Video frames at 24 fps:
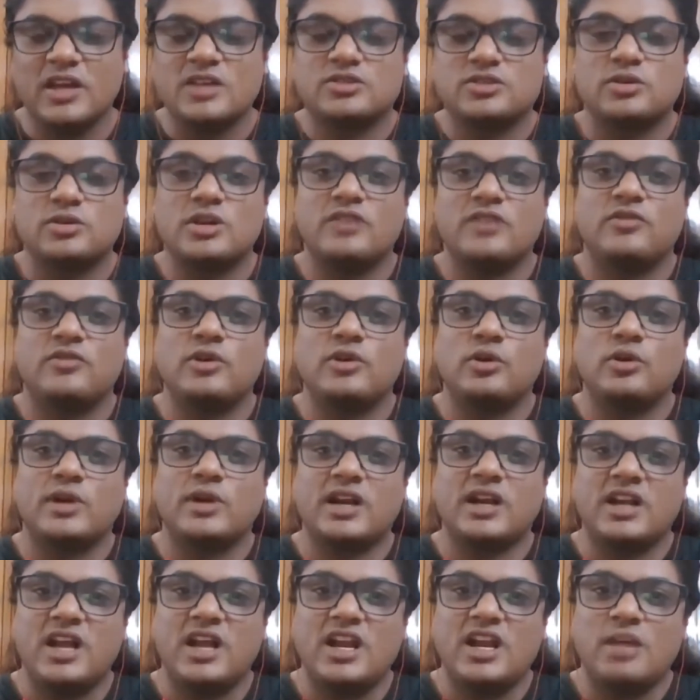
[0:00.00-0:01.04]
So if you look
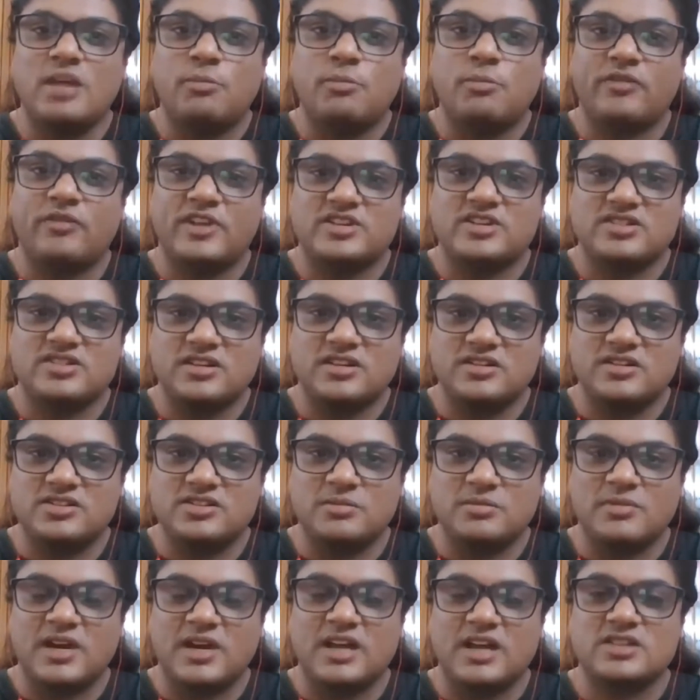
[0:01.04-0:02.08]
at any professional
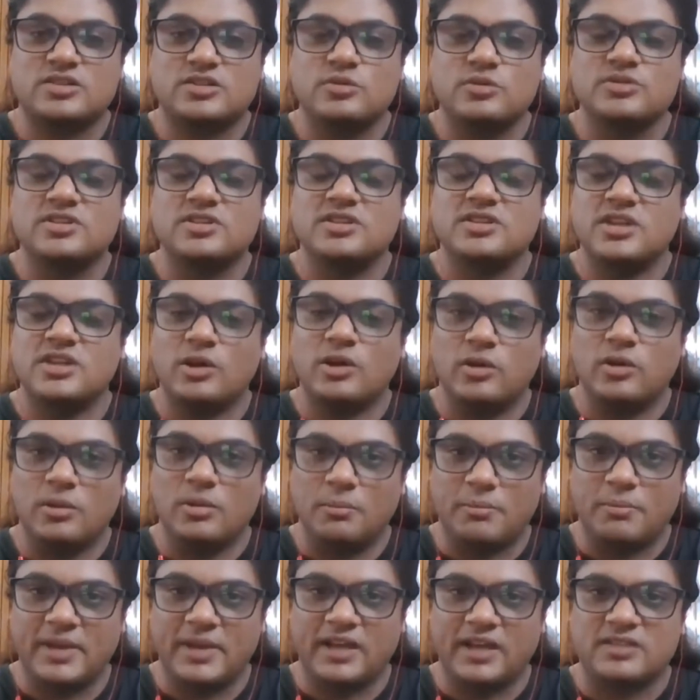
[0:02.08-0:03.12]
gymnast who's in the
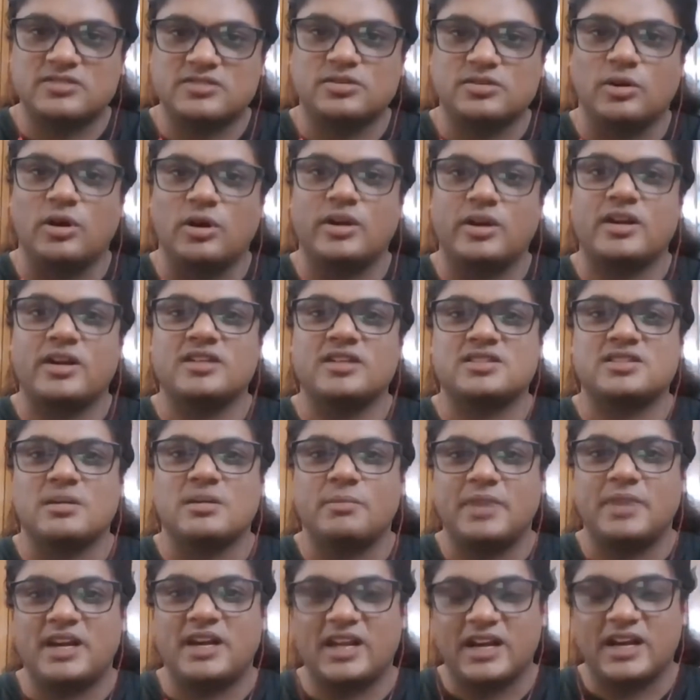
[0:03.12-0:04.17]
Olympics or is
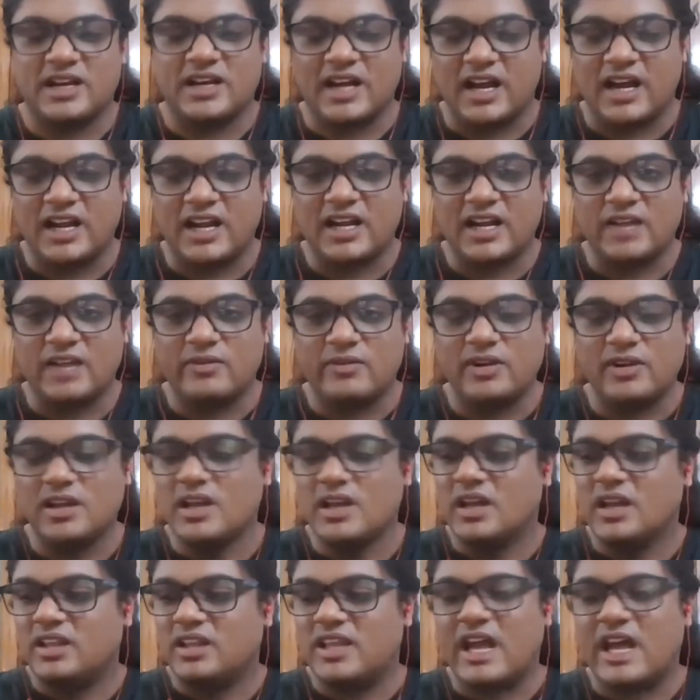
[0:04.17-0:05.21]
competing at a high level,
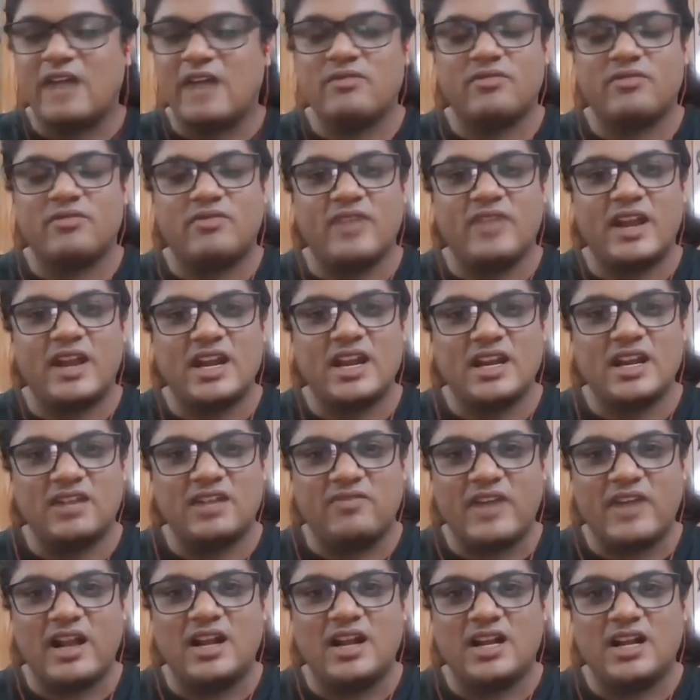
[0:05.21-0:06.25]
they have very
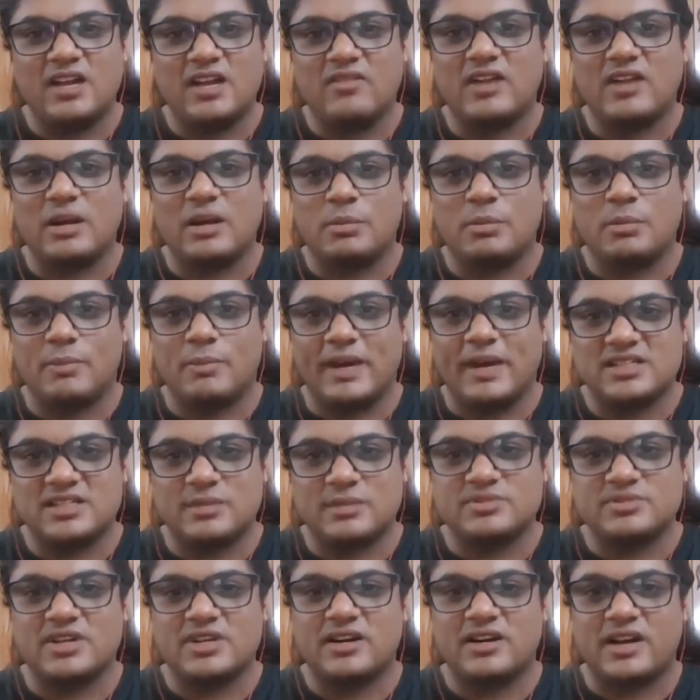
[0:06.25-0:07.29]
well developed
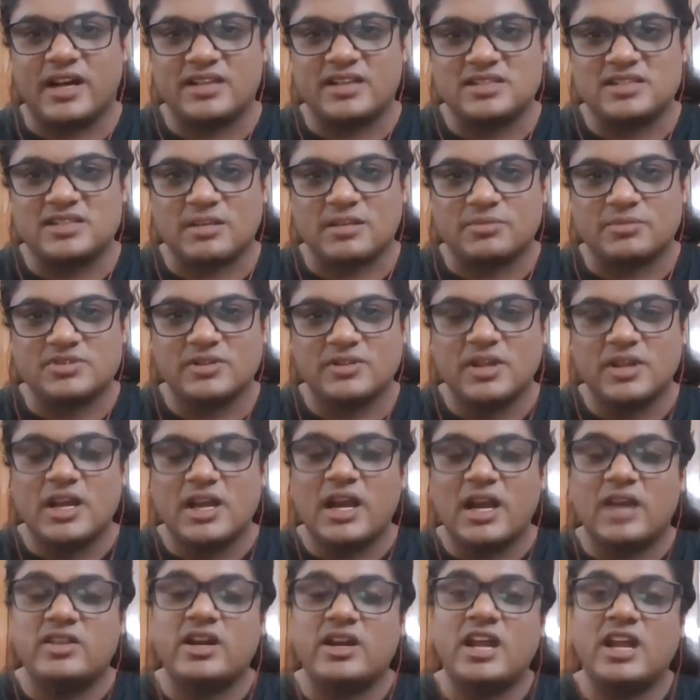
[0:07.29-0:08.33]
biceps and triceps,
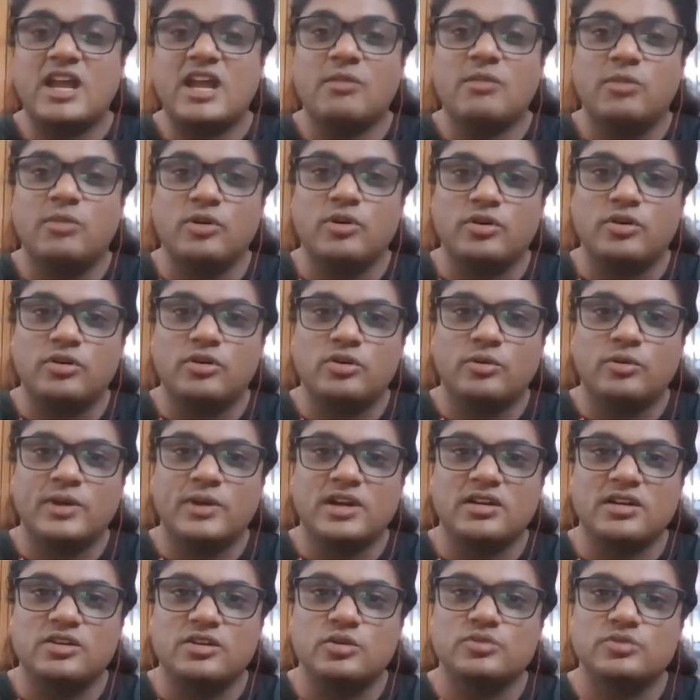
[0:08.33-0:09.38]
and they're able to do
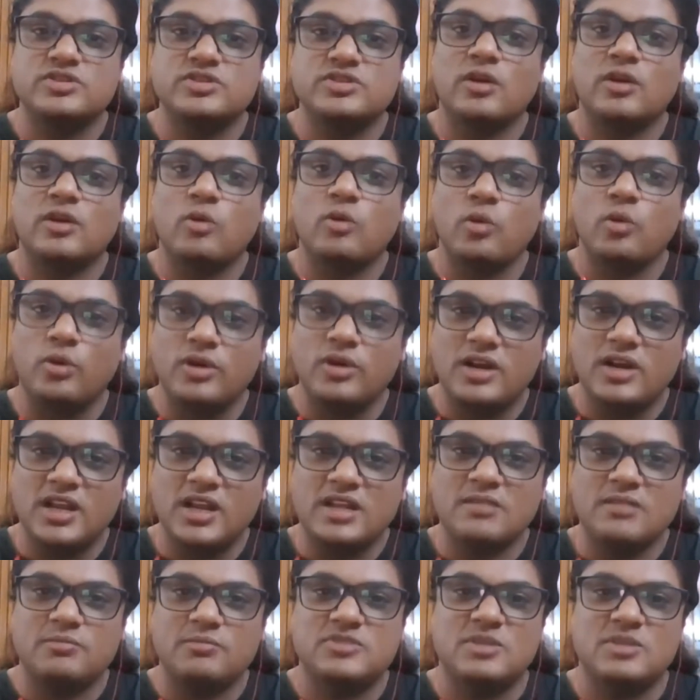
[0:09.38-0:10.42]
it using
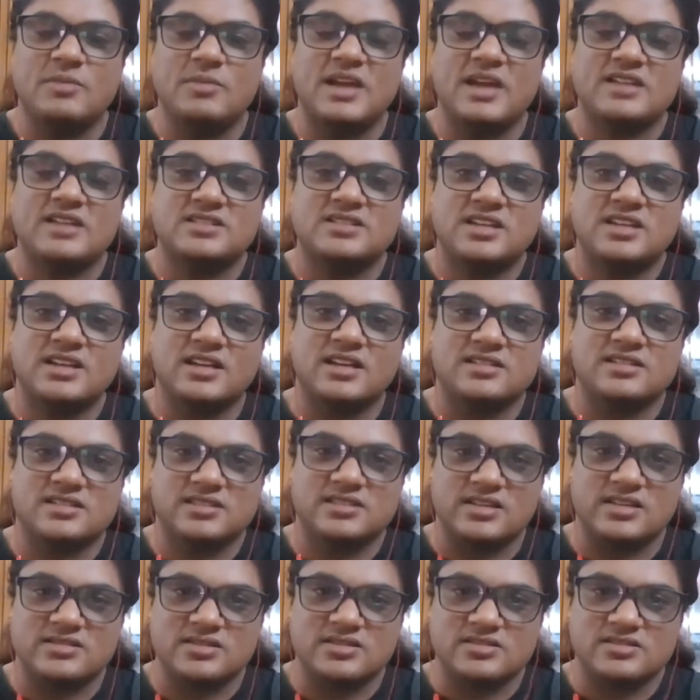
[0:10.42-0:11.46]
only gymnastic
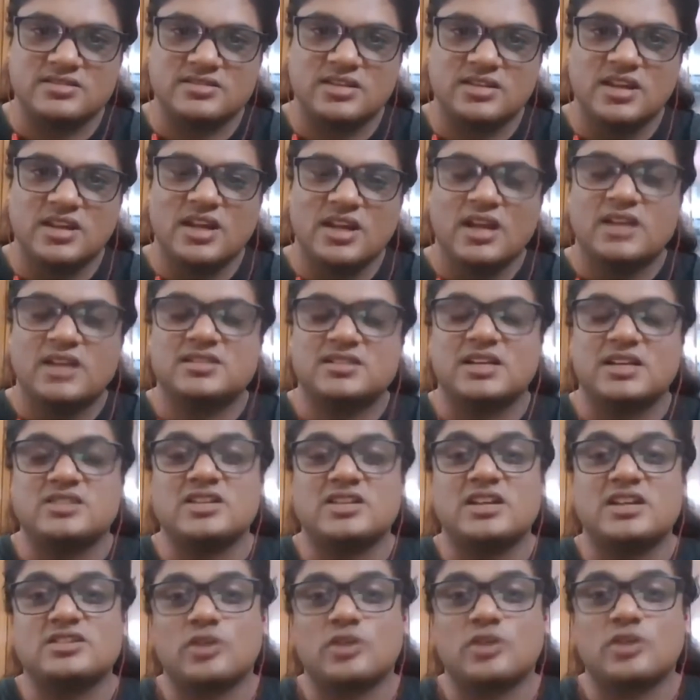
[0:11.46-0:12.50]
exercises
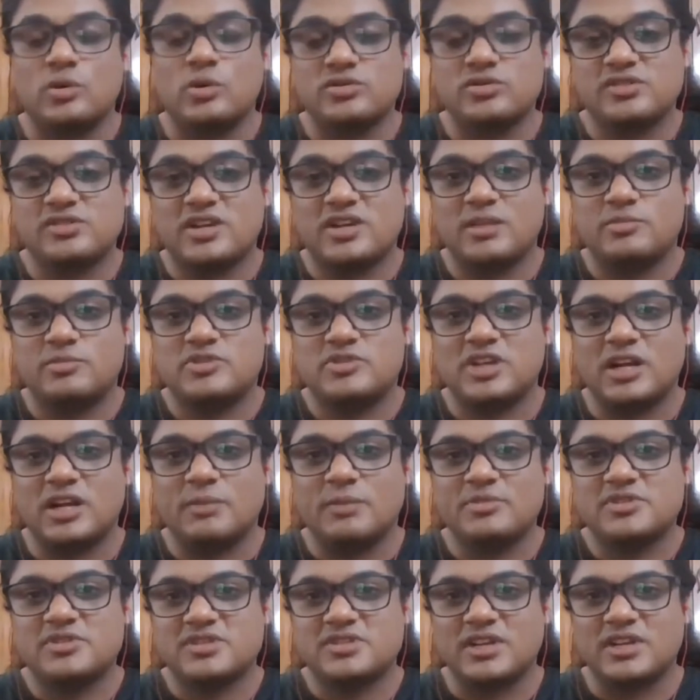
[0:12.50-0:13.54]
such as close grip
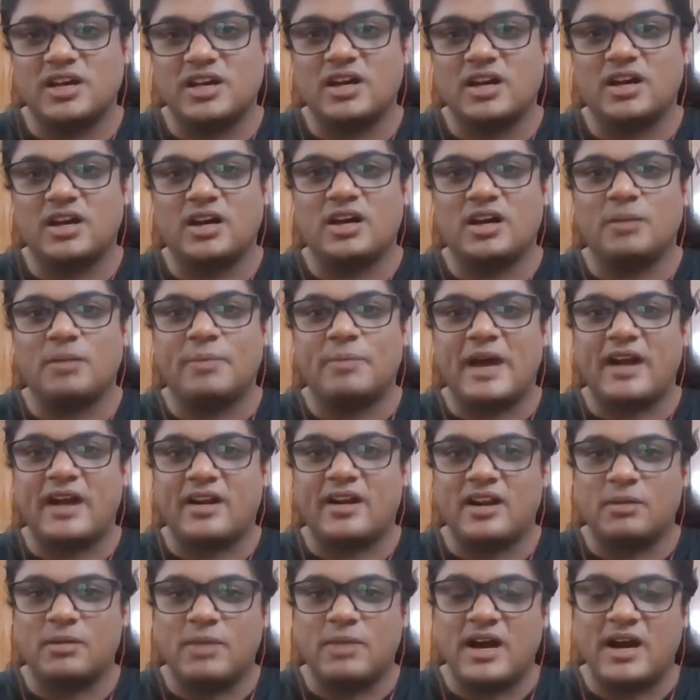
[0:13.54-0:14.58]
chin-ups,
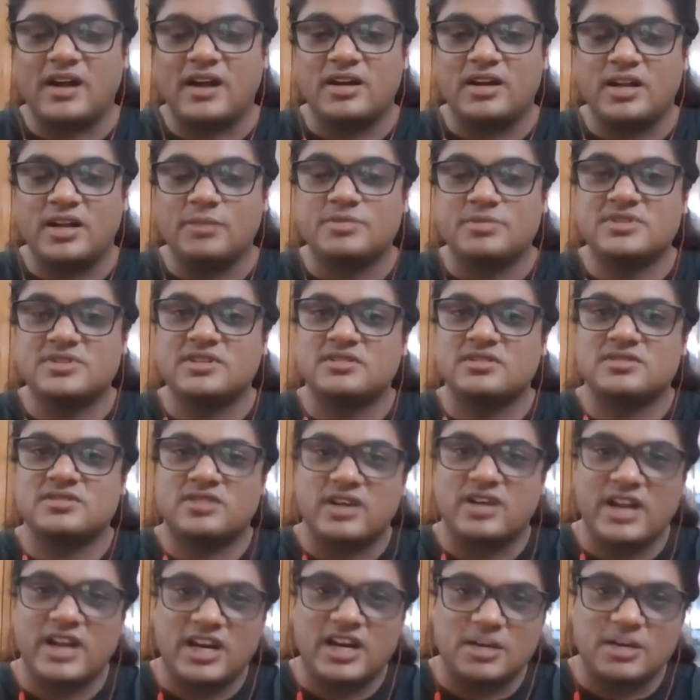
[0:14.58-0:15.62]
parallel bar dips,
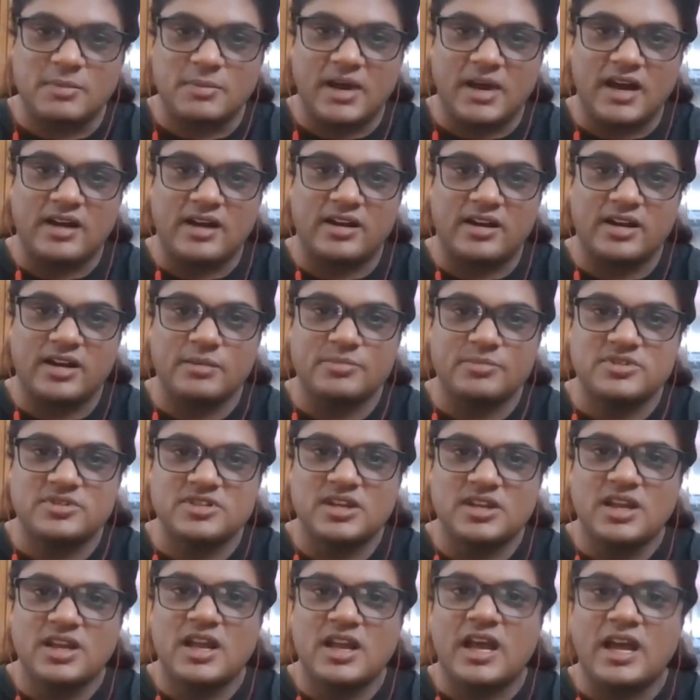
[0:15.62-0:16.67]
straight bar
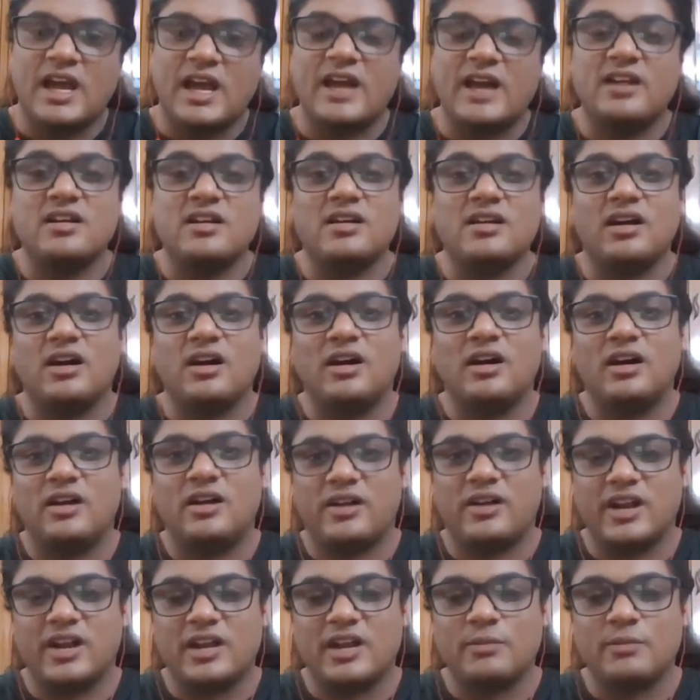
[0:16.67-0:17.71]
dips, and
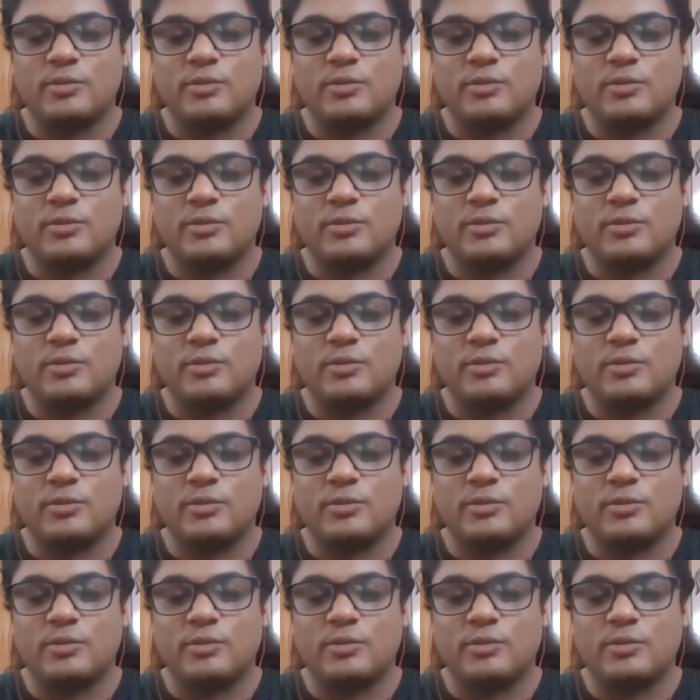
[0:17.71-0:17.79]
ring